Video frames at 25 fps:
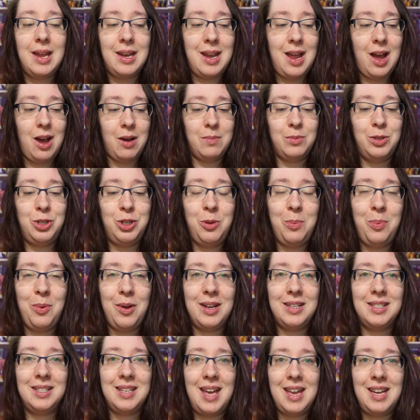Now, I'm
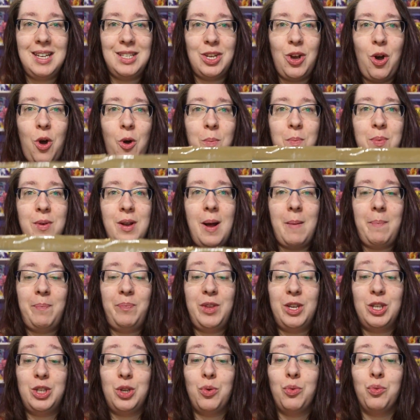super excited to open
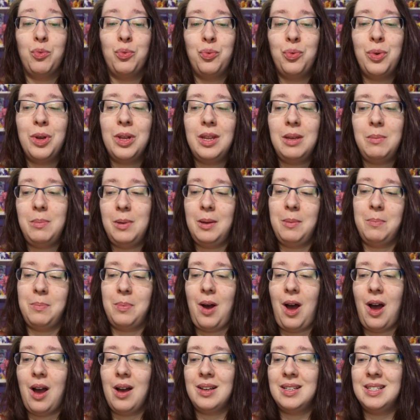up this really big
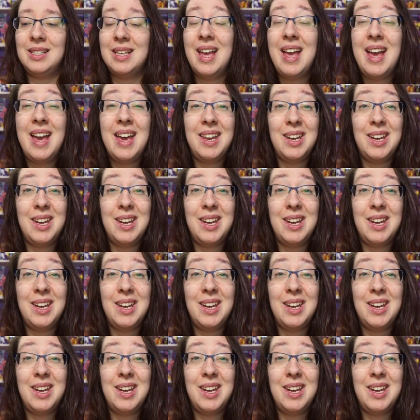box,